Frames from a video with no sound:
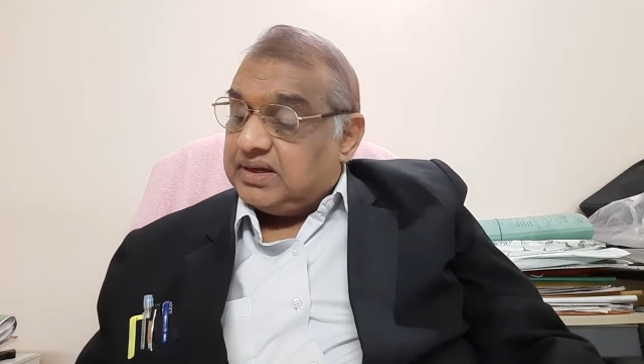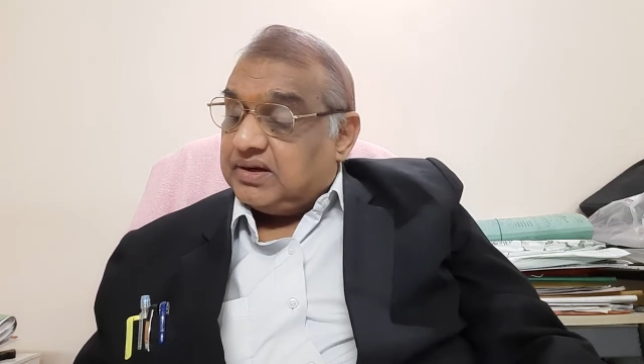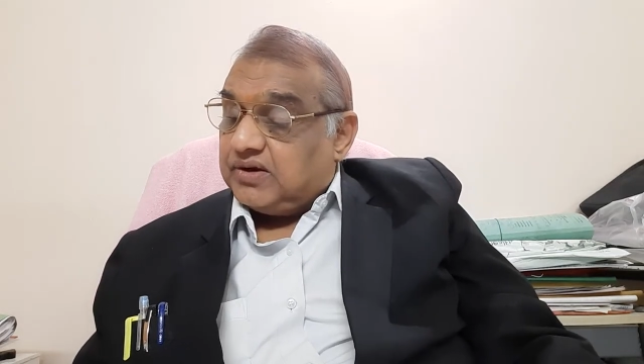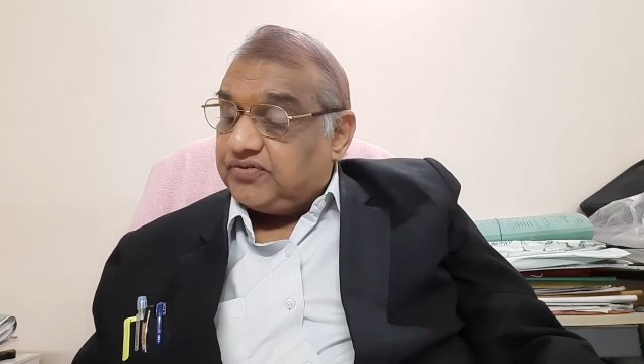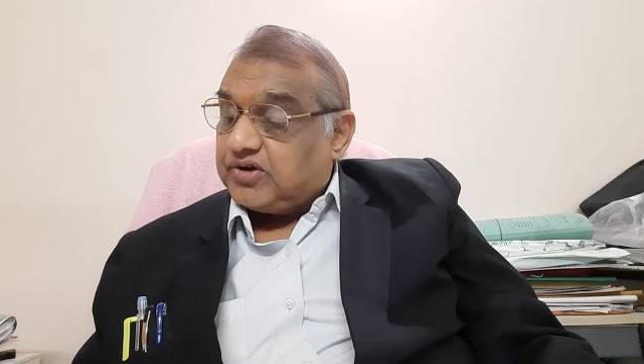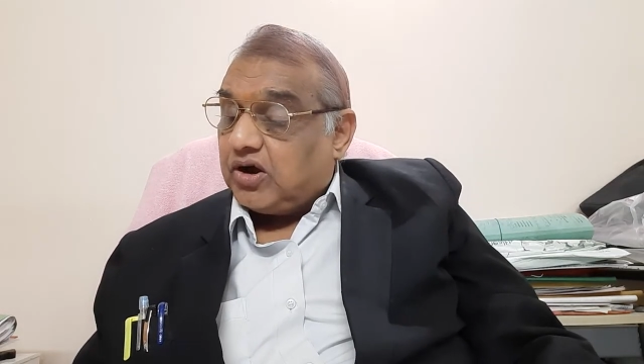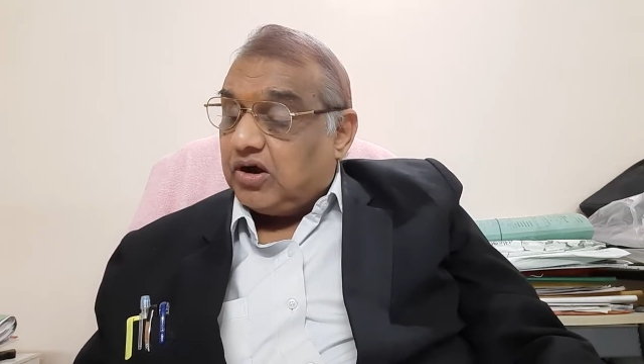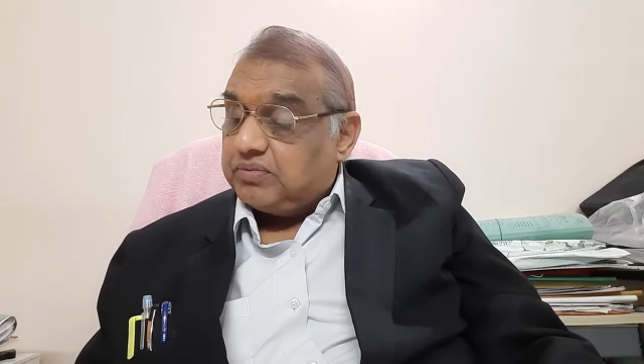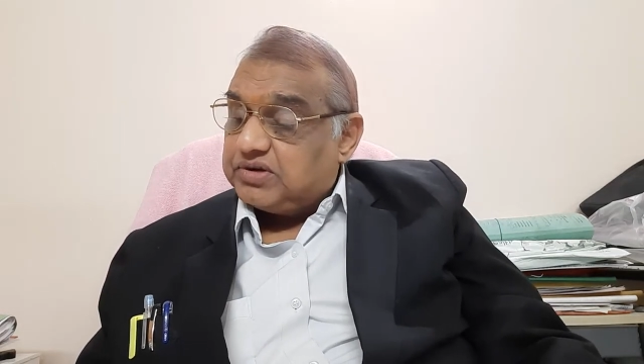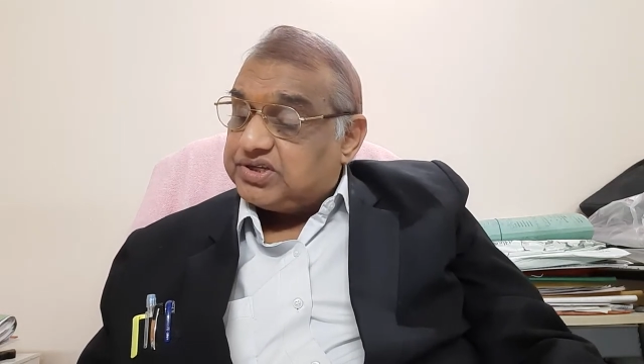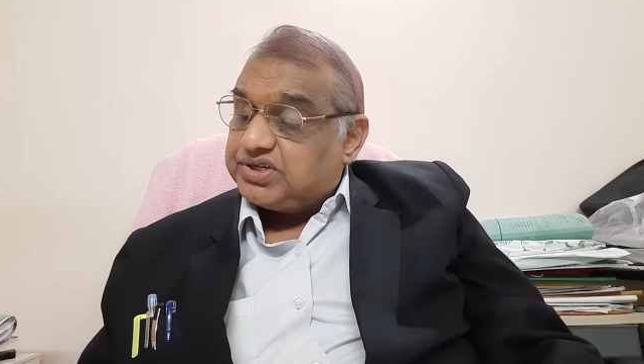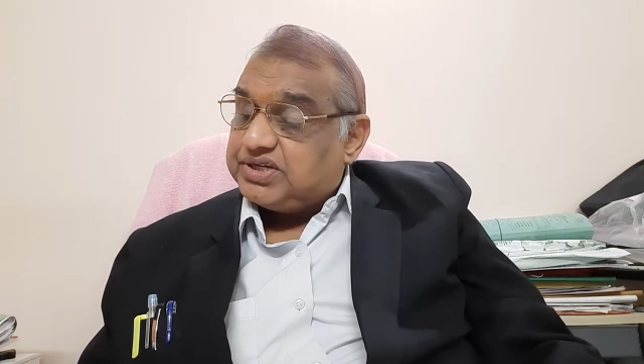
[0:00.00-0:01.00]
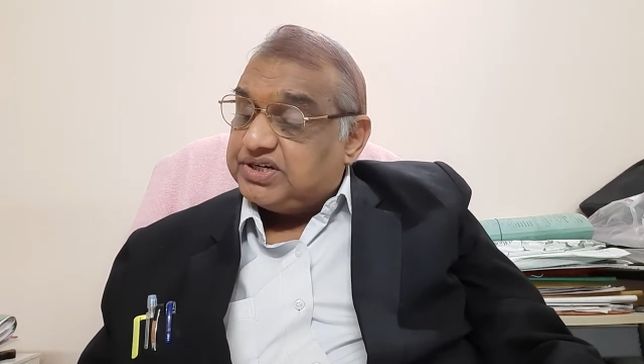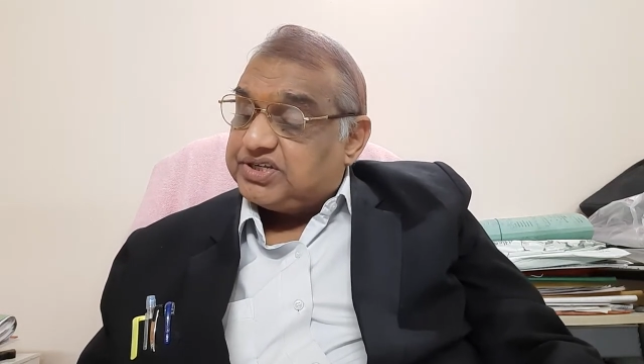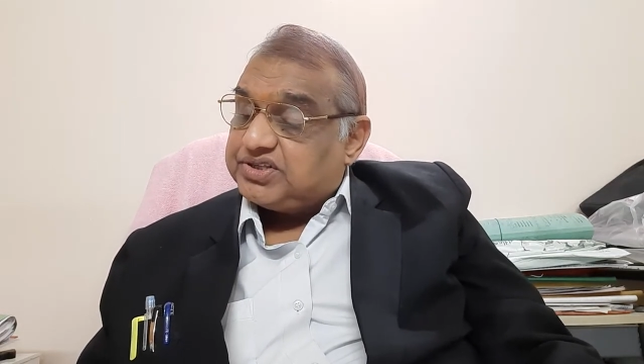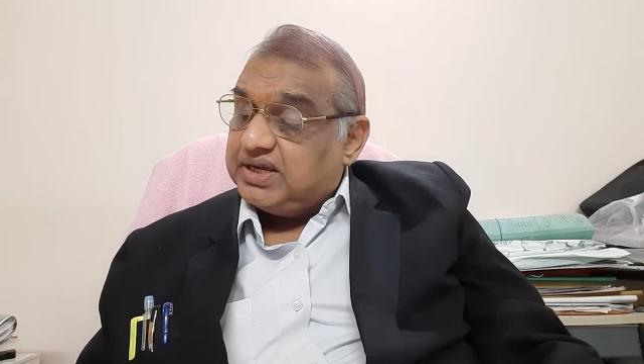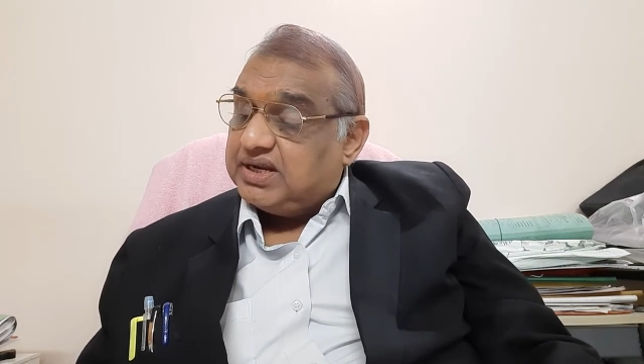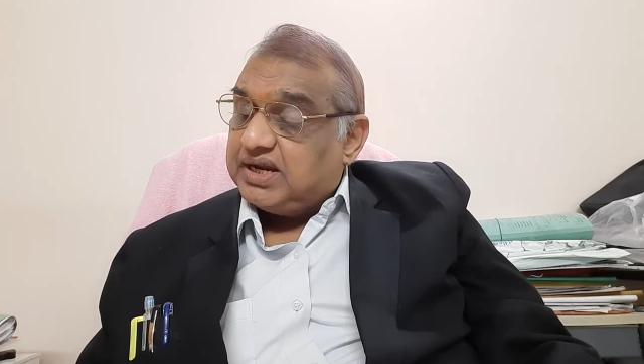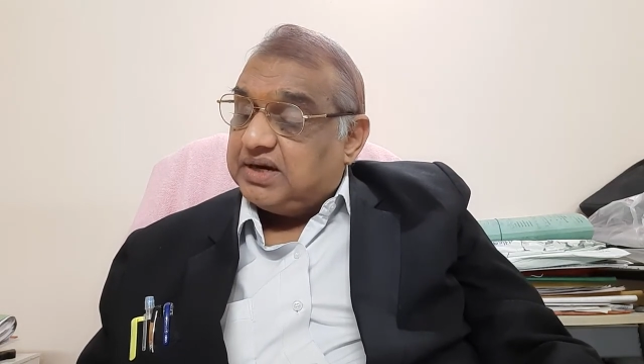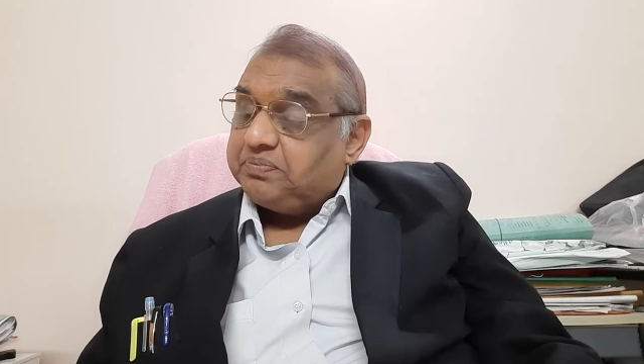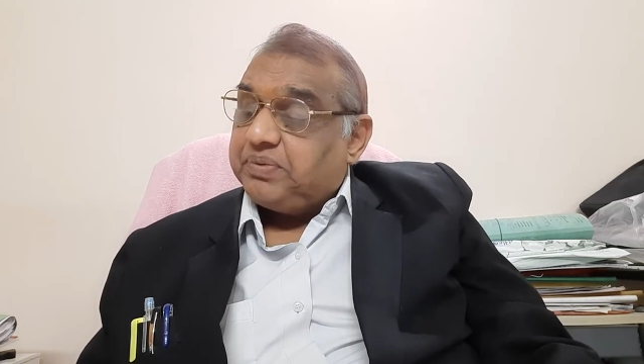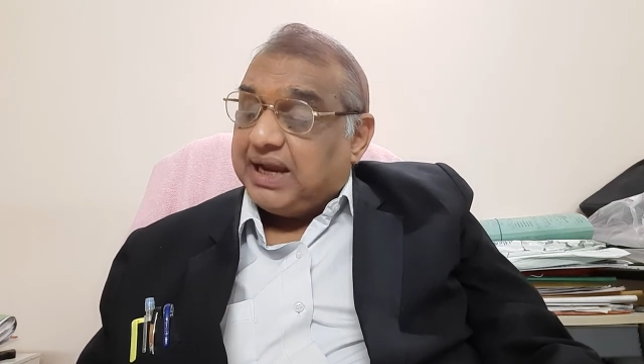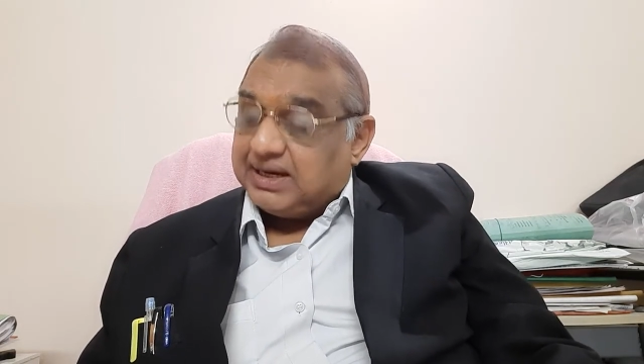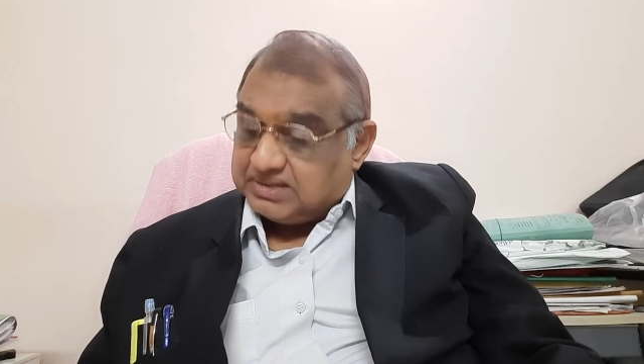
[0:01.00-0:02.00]
of Commerce, Its Theory
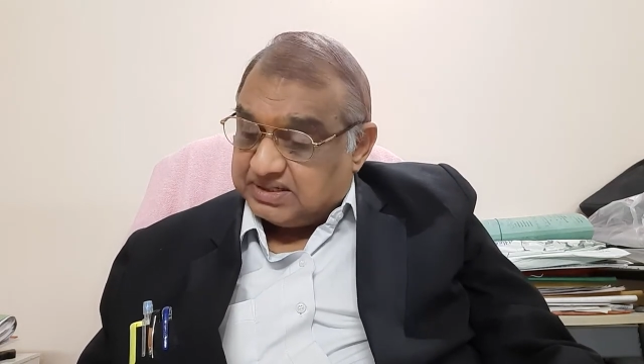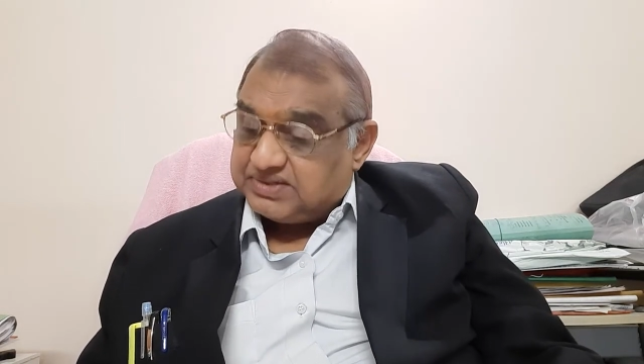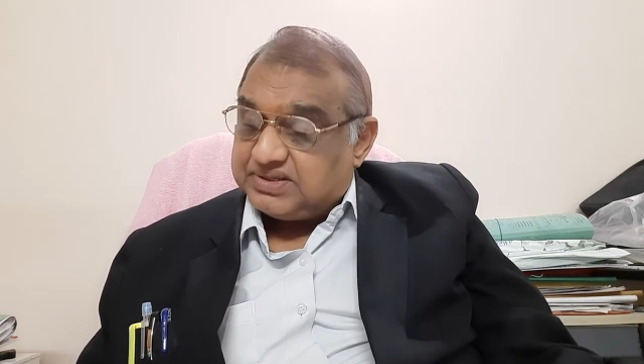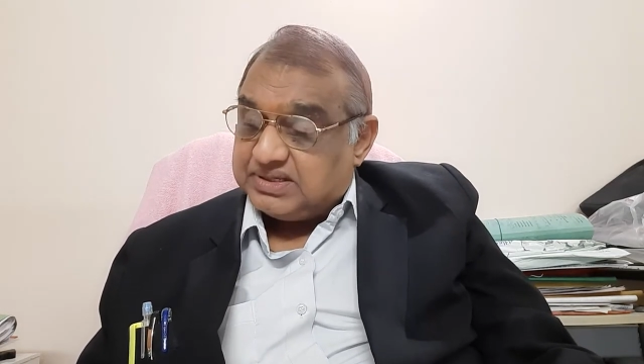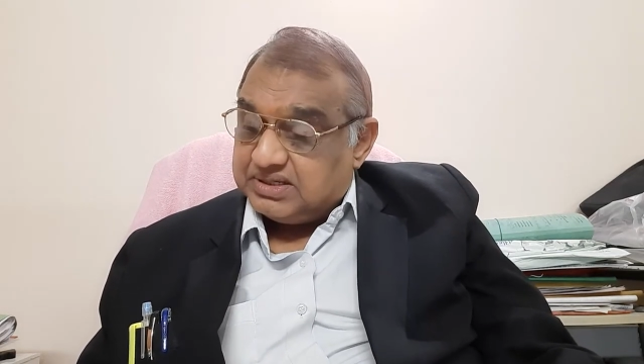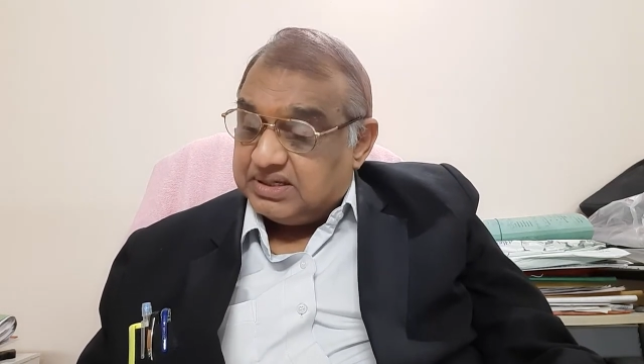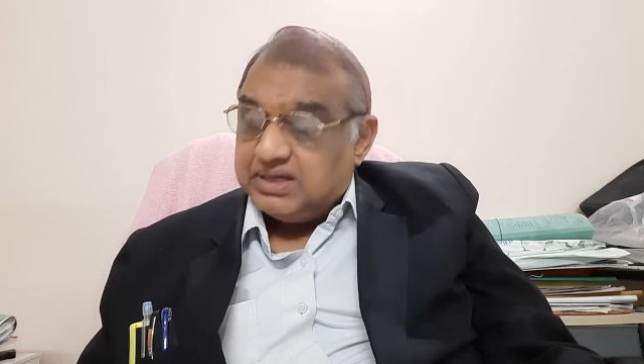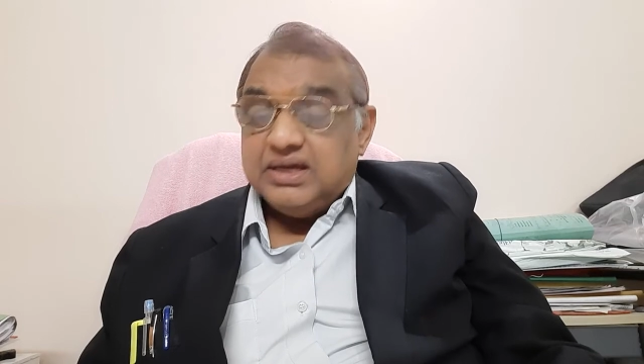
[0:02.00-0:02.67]
and Practice,